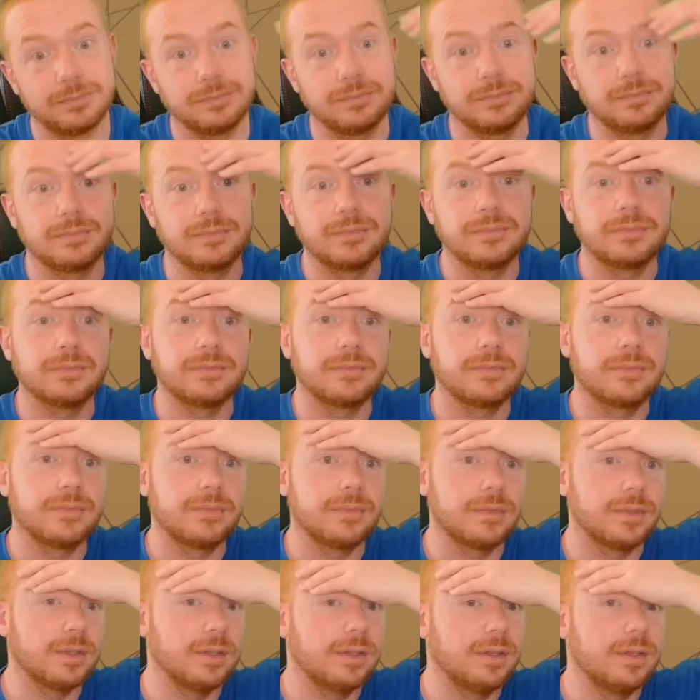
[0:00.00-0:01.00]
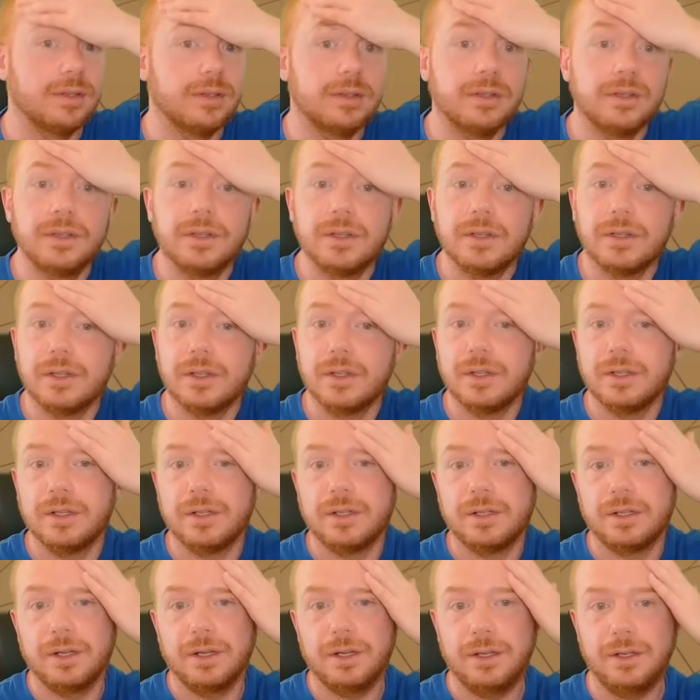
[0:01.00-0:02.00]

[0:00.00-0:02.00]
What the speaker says: Nothing is said.